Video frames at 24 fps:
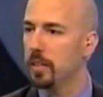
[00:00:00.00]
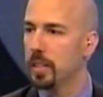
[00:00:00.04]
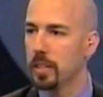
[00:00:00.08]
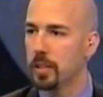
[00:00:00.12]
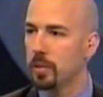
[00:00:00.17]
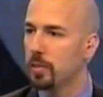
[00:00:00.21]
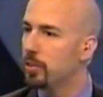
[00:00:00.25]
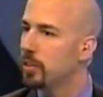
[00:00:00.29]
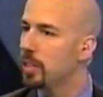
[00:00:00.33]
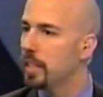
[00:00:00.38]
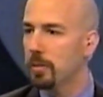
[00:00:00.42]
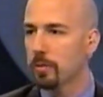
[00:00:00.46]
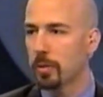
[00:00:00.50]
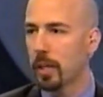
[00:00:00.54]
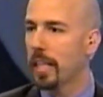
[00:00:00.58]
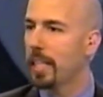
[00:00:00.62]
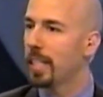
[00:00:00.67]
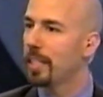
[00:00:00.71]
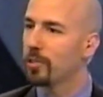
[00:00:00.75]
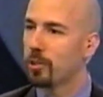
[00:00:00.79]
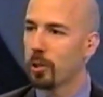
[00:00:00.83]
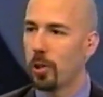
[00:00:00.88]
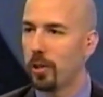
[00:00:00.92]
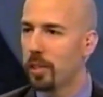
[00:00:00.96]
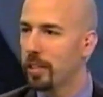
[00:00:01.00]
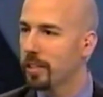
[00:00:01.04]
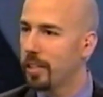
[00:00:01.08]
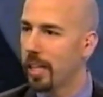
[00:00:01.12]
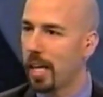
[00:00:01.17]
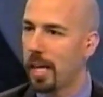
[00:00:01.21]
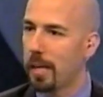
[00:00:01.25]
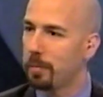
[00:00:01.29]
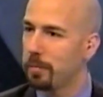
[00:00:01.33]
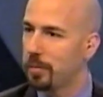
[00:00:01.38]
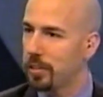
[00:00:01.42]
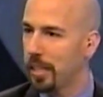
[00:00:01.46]
You see ratings all the
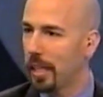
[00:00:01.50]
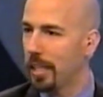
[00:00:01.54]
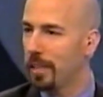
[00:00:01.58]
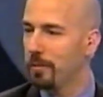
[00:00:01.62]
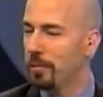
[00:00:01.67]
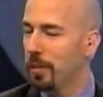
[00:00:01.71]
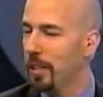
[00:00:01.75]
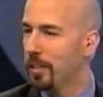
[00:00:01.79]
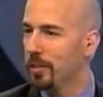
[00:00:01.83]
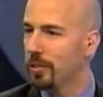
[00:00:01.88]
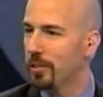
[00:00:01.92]
time. Seinfeld's